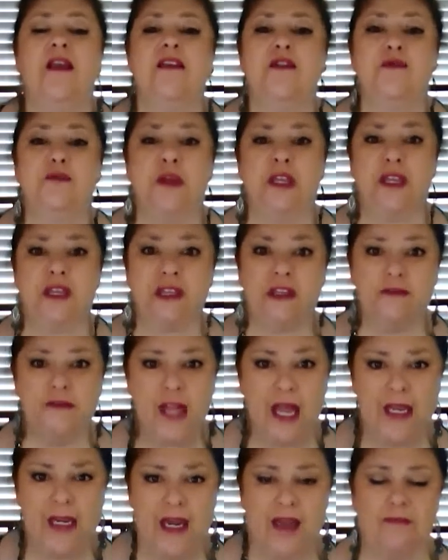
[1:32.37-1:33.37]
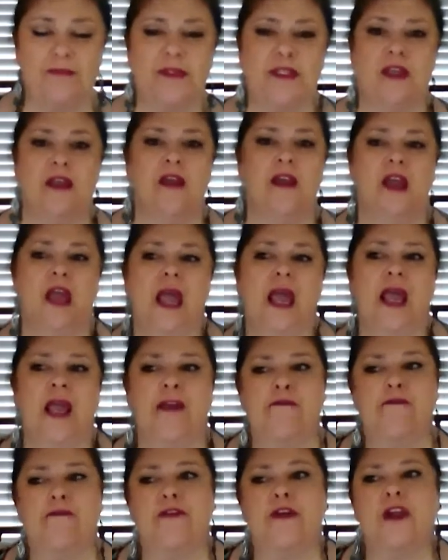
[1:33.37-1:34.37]
Speaking of lineups,
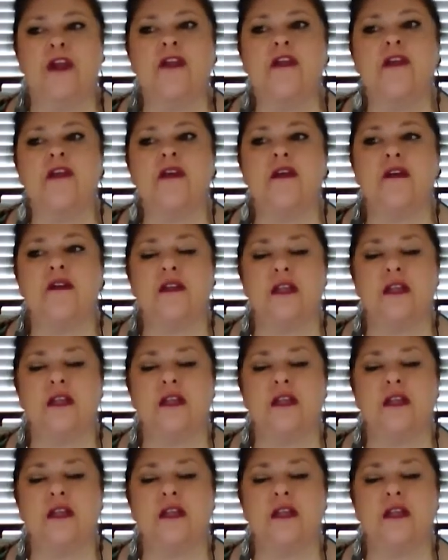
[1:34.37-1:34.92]
every